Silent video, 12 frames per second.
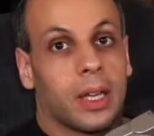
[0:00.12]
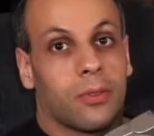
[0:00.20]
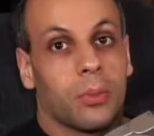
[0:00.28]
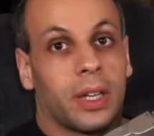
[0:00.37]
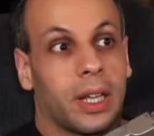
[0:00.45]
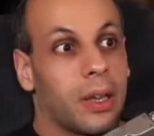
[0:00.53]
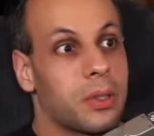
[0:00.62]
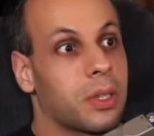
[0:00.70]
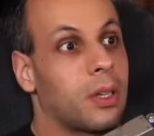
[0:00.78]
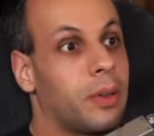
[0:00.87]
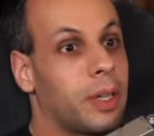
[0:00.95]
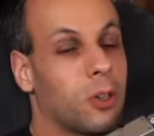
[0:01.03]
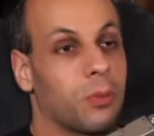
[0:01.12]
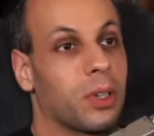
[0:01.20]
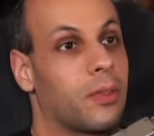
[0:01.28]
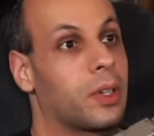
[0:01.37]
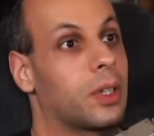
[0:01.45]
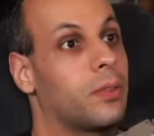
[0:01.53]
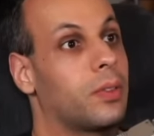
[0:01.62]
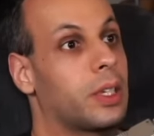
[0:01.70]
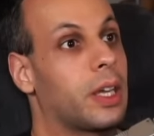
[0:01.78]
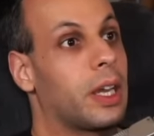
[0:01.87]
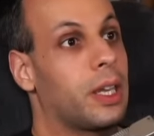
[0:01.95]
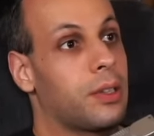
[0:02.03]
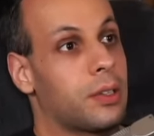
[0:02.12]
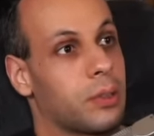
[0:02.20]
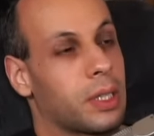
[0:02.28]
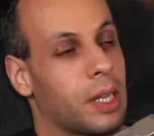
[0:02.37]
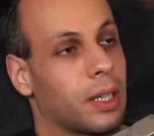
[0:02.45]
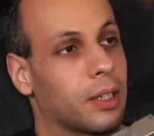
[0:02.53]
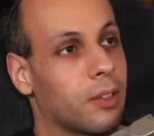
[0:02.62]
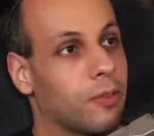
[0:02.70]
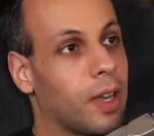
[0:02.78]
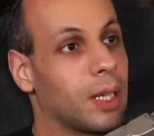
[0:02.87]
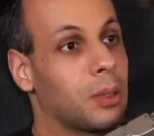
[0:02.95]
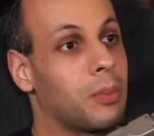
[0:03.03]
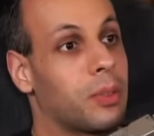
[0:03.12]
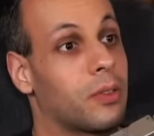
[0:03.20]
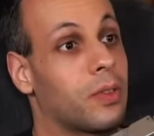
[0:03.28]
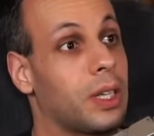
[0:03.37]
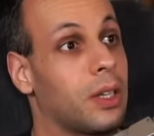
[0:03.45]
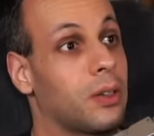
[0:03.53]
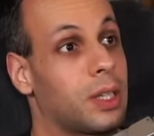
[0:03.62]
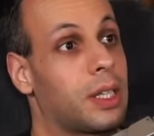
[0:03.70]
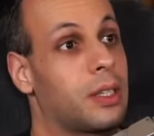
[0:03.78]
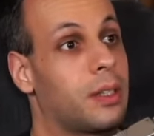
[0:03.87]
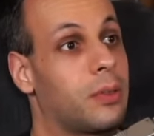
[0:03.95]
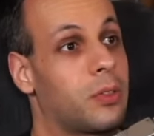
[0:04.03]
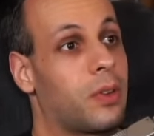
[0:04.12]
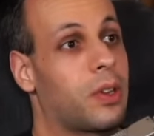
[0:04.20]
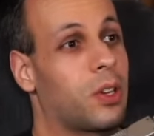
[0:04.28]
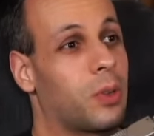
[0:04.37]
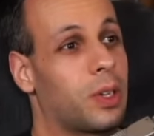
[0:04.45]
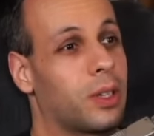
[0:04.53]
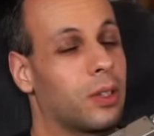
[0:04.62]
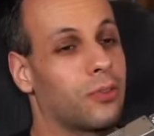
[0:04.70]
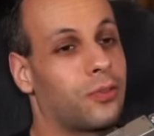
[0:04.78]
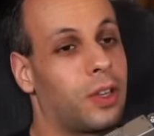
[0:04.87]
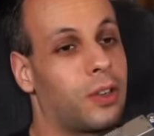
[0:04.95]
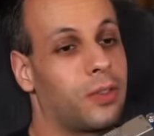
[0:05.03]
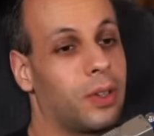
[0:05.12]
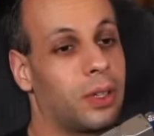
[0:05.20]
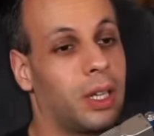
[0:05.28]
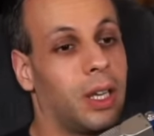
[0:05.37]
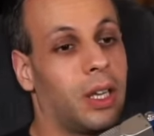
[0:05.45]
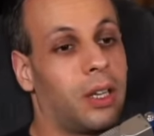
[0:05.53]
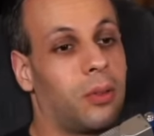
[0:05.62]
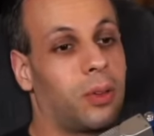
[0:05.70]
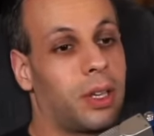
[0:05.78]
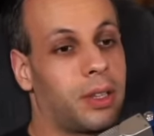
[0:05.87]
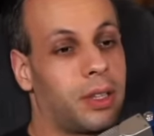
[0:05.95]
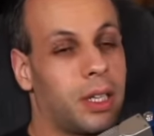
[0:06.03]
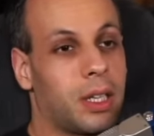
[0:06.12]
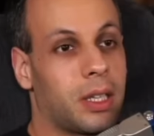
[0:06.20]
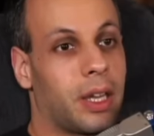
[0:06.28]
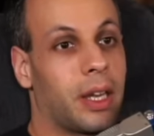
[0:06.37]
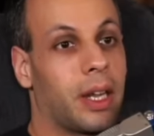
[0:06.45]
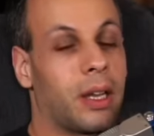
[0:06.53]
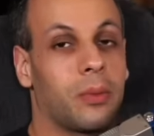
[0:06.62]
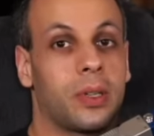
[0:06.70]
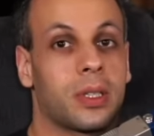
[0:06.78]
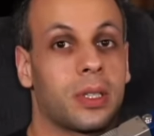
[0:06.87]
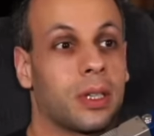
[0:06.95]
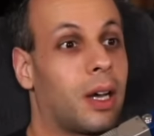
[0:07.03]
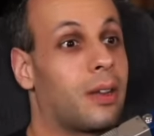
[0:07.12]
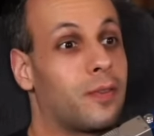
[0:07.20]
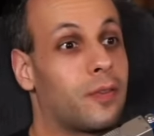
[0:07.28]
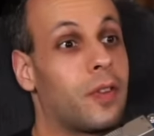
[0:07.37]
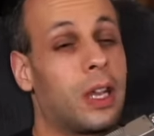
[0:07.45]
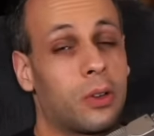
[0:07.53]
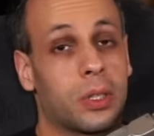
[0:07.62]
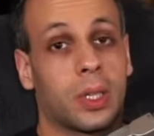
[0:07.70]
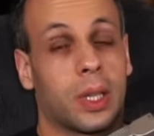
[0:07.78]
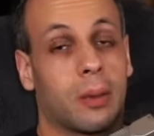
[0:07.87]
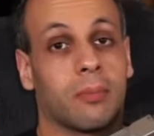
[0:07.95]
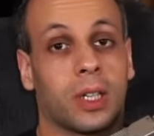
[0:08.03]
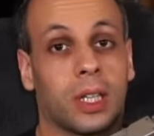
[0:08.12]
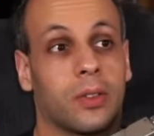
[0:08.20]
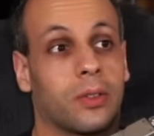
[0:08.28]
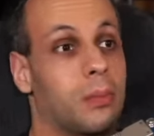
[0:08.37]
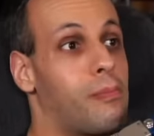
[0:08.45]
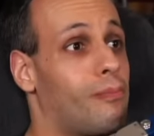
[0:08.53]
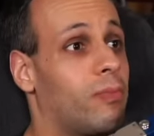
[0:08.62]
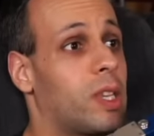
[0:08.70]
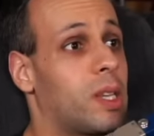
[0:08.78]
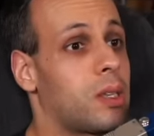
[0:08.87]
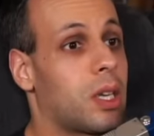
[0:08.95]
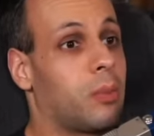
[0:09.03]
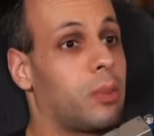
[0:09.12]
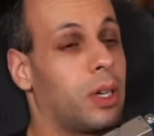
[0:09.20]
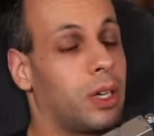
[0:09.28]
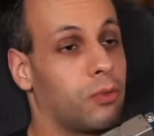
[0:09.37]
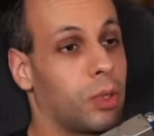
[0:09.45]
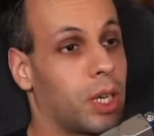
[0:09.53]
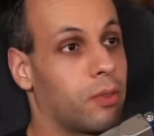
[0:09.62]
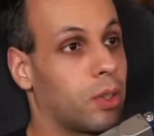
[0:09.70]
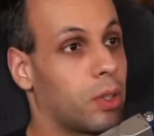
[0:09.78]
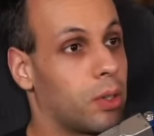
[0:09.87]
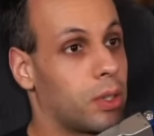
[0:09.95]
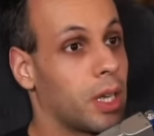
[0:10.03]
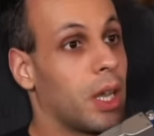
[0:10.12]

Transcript: everybody, how's it going? Hope you're having a lovely day. So today I'd like to follow up in a video that I did that was very critical of Fairphone, where I think that I was unfair to them given some of what I've learned